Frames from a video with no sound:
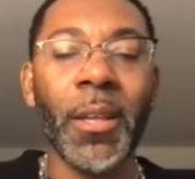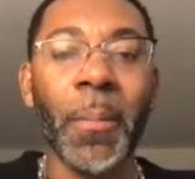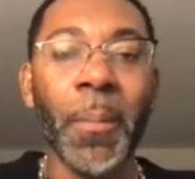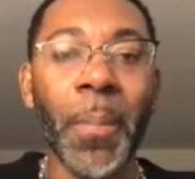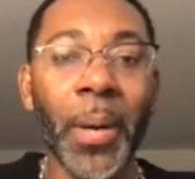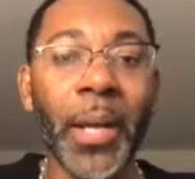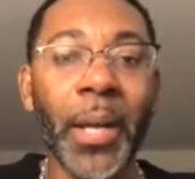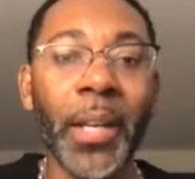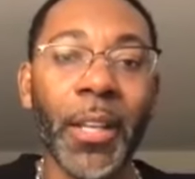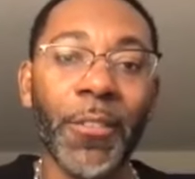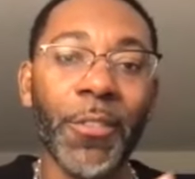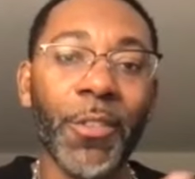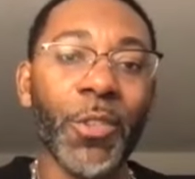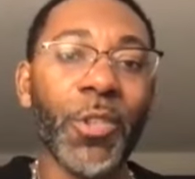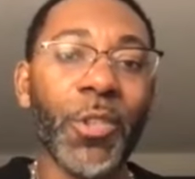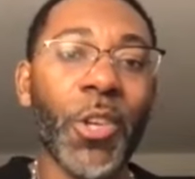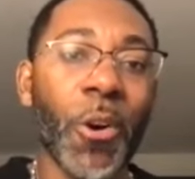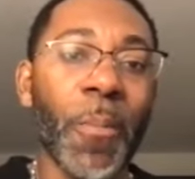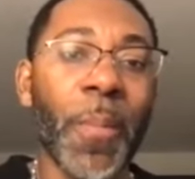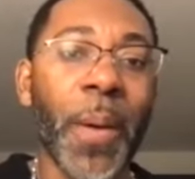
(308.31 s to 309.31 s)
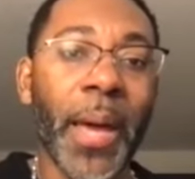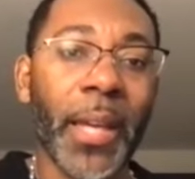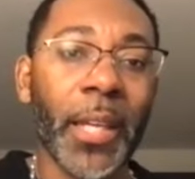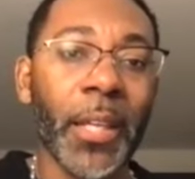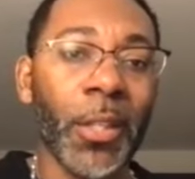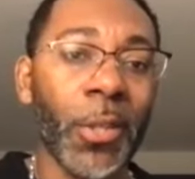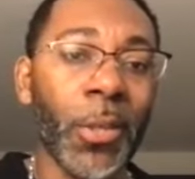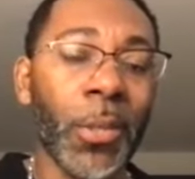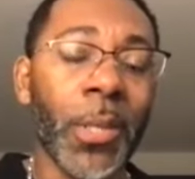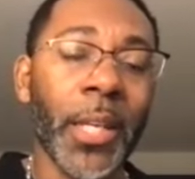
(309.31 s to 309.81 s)
But if you go back
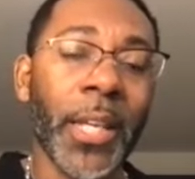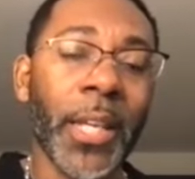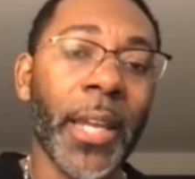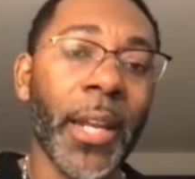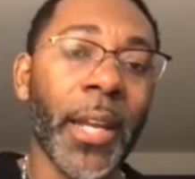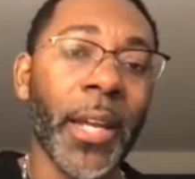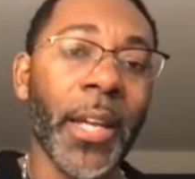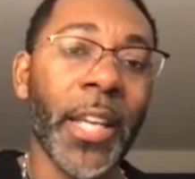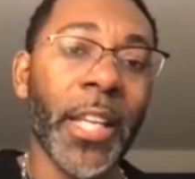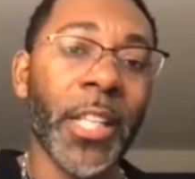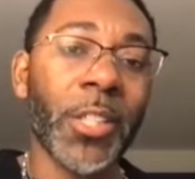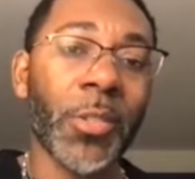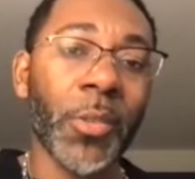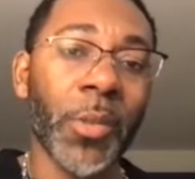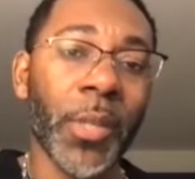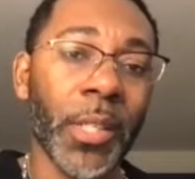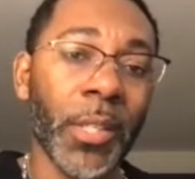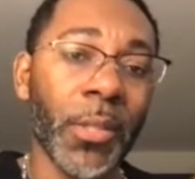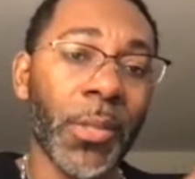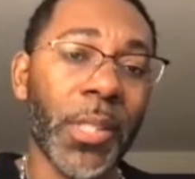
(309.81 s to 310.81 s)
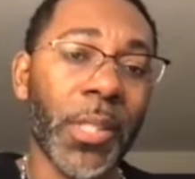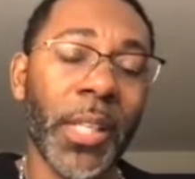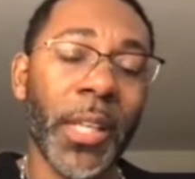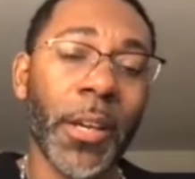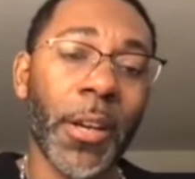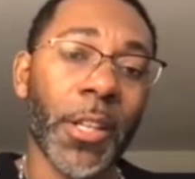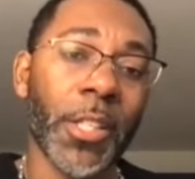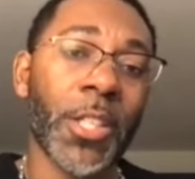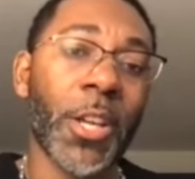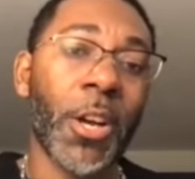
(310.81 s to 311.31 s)
and you look at her history and you see
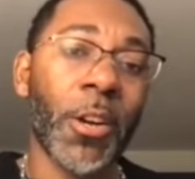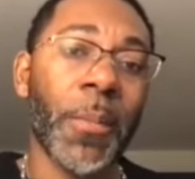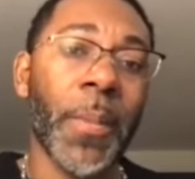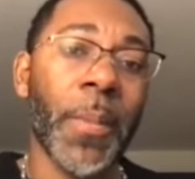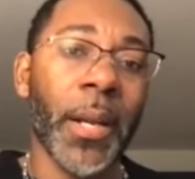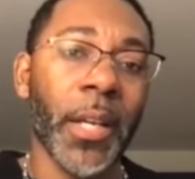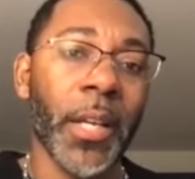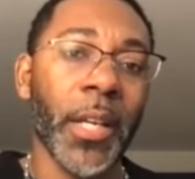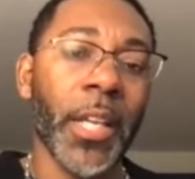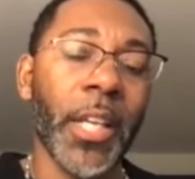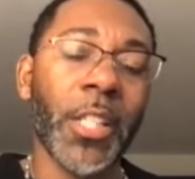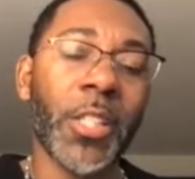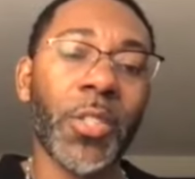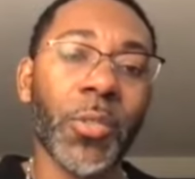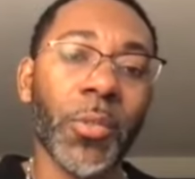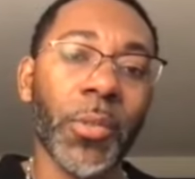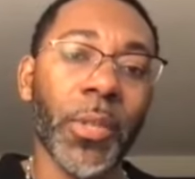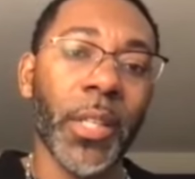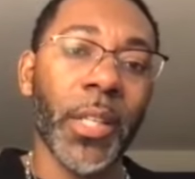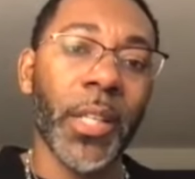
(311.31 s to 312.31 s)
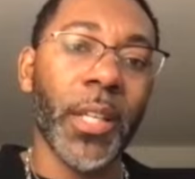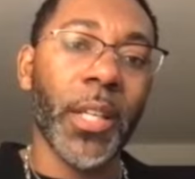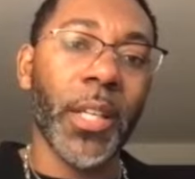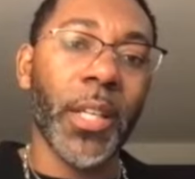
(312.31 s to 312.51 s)
her talk about her history,